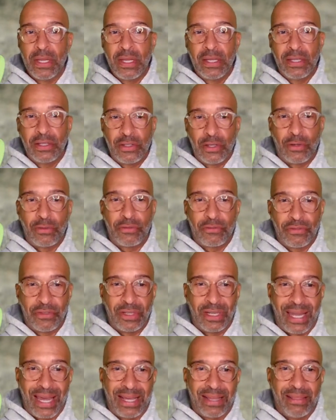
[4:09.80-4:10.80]
don't feel
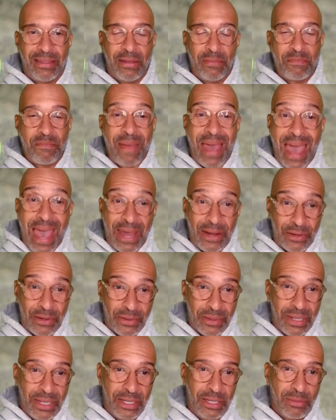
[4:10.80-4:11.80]
like they matter
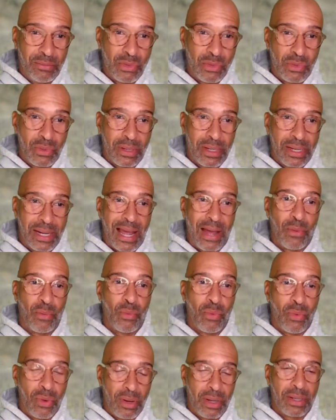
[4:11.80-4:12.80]
anymore. And I
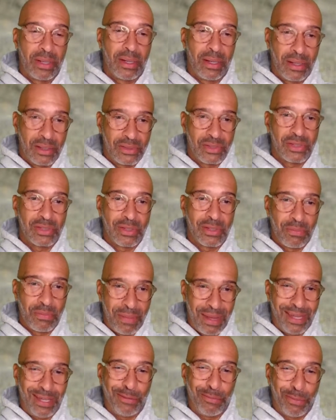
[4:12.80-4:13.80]
want us to
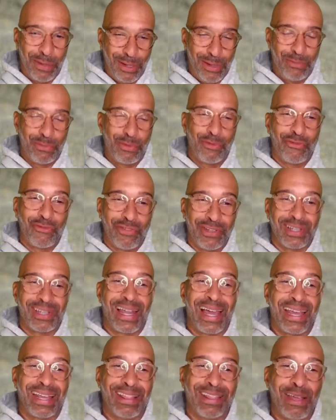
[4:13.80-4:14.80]
make people feel
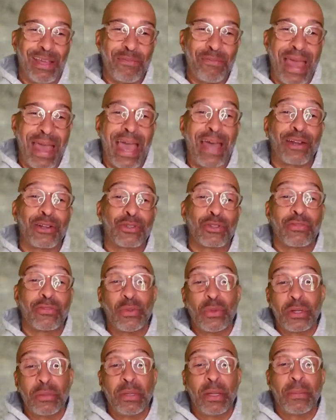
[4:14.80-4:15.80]
like they matter. So if you
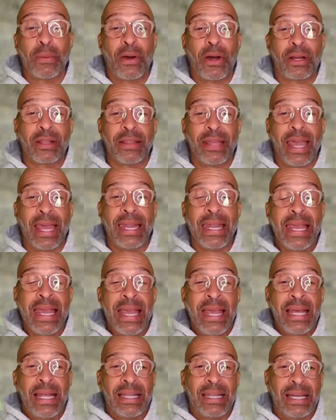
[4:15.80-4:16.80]
want to be a part of that,
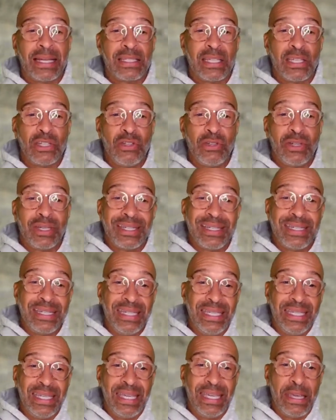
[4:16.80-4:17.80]
like I said, you can
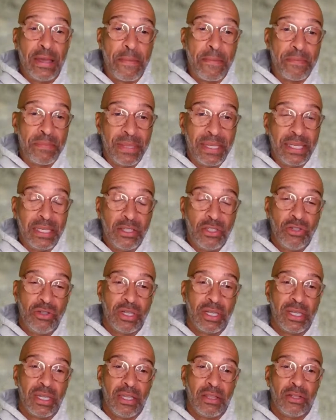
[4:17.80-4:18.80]
DM me. You
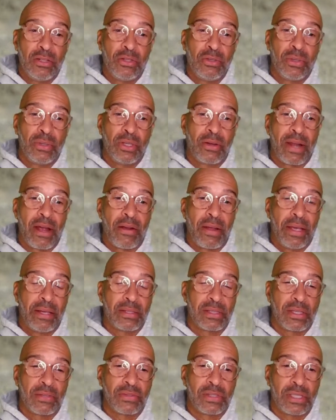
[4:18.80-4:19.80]
can either do it on our
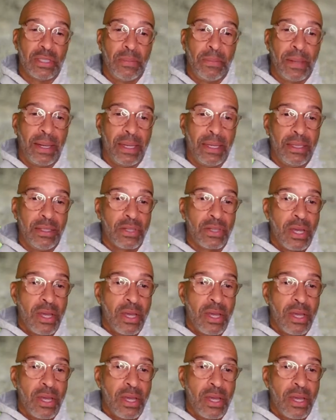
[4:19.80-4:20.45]
SFC page,